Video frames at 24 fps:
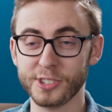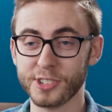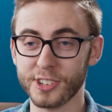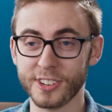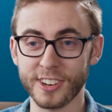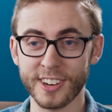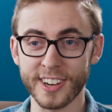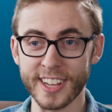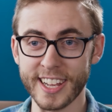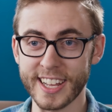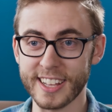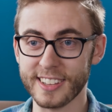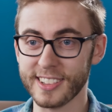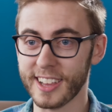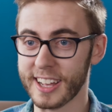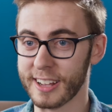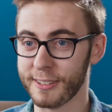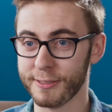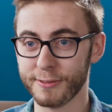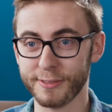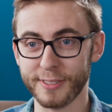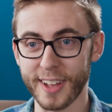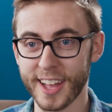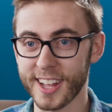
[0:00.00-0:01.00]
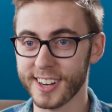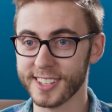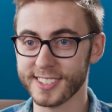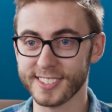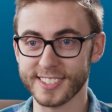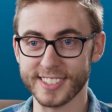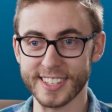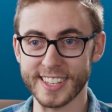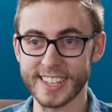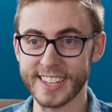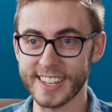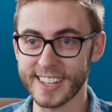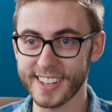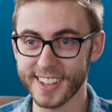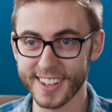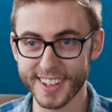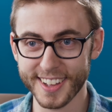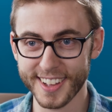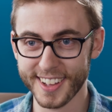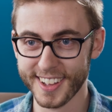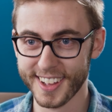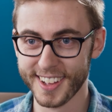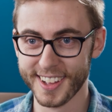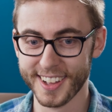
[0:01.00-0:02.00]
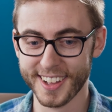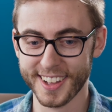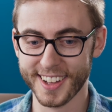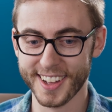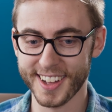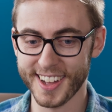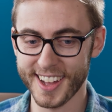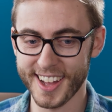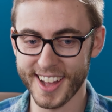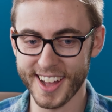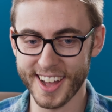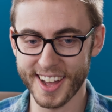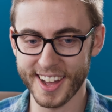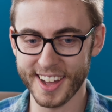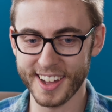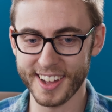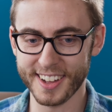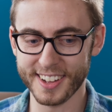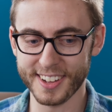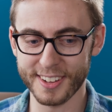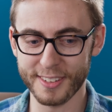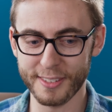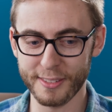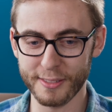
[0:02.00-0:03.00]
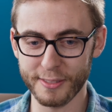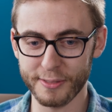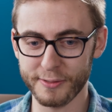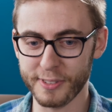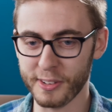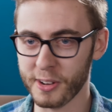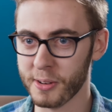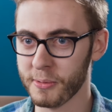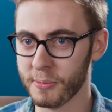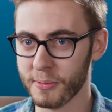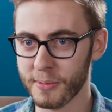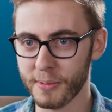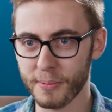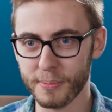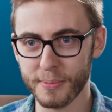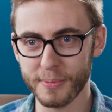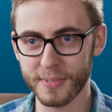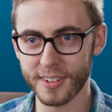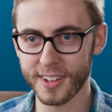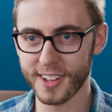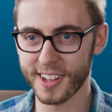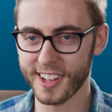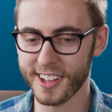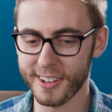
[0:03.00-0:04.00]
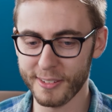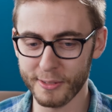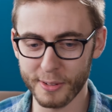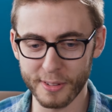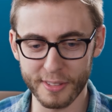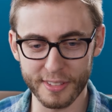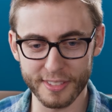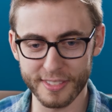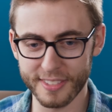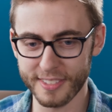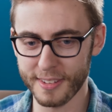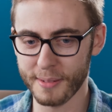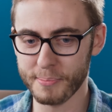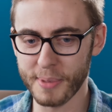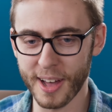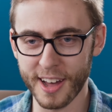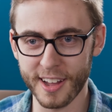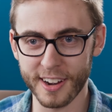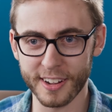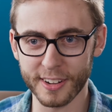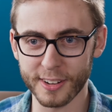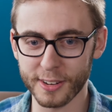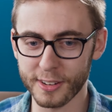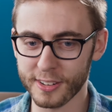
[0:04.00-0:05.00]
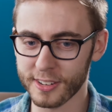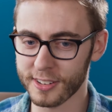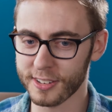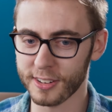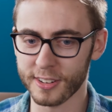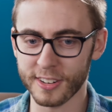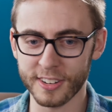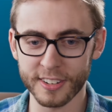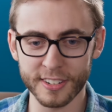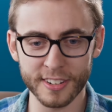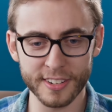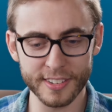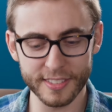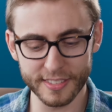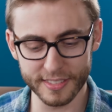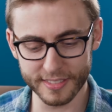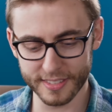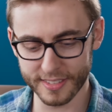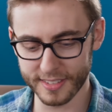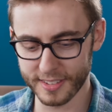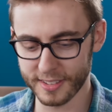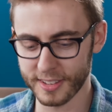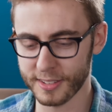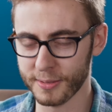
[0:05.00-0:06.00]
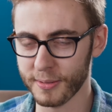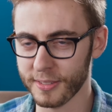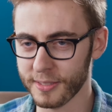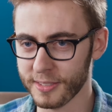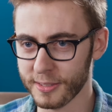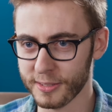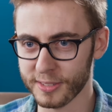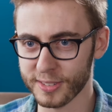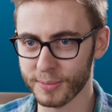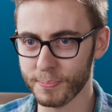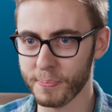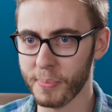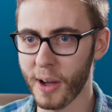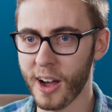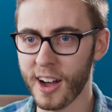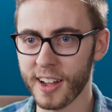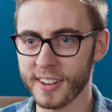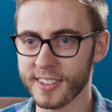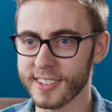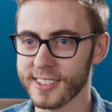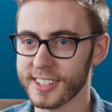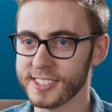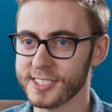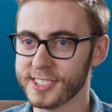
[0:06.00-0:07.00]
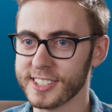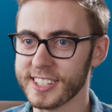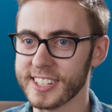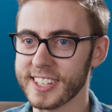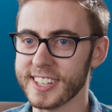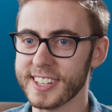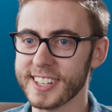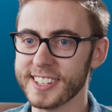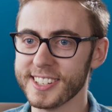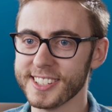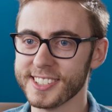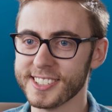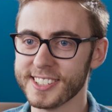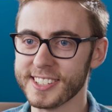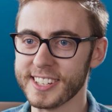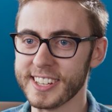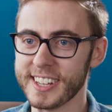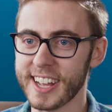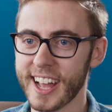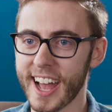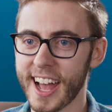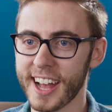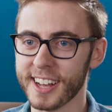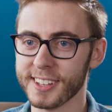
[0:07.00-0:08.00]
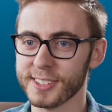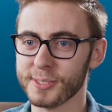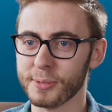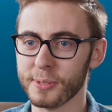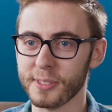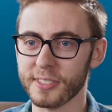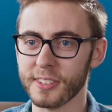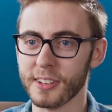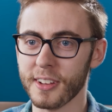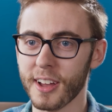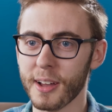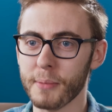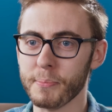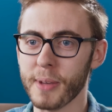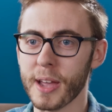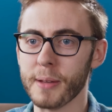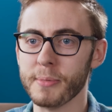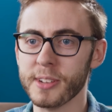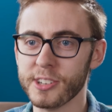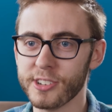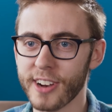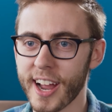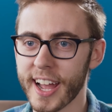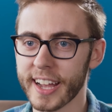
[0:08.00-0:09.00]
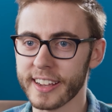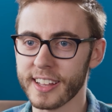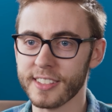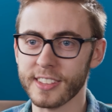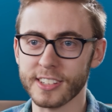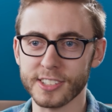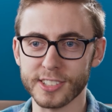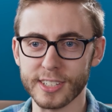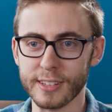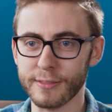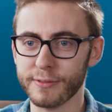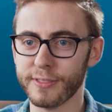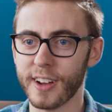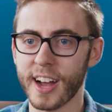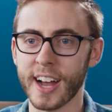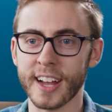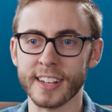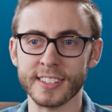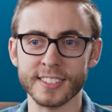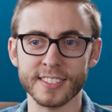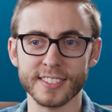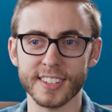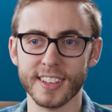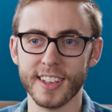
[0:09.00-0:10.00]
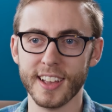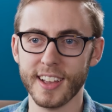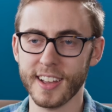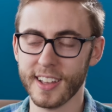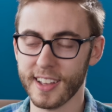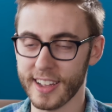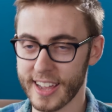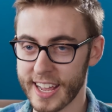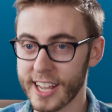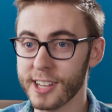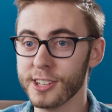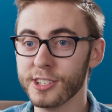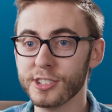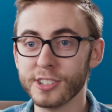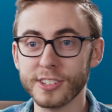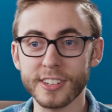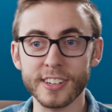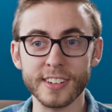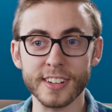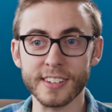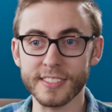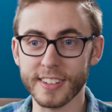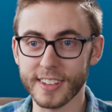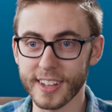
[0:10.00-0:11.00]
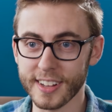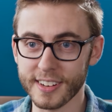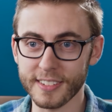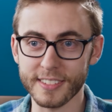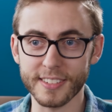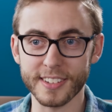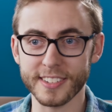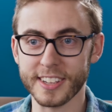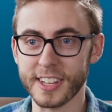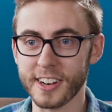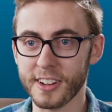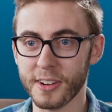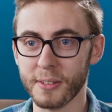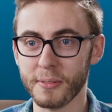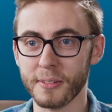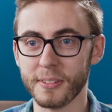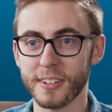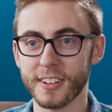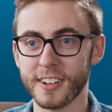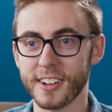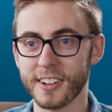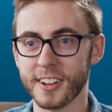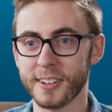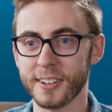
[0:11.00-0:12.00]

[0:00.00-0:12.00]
journey, like fantasy film with about a girl and this bond that she has with a baby dragon that she finds injured and you know,